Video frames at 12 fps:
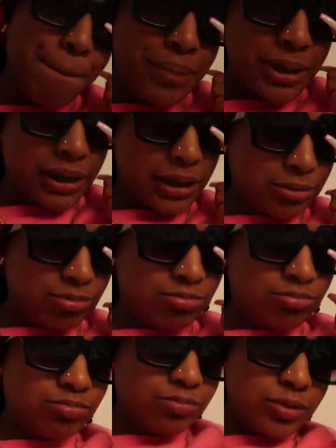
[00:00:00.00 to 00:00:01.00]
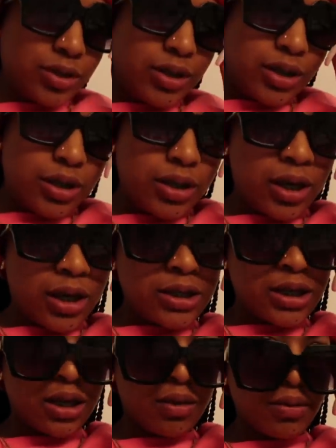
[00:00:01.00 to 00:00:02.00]
but
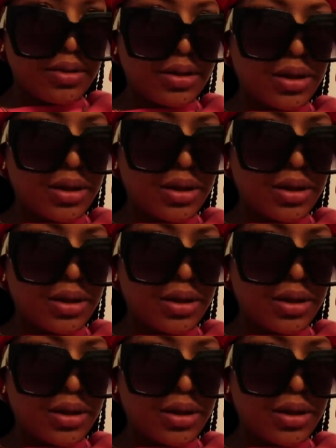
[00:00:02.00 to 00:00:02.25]
why? because how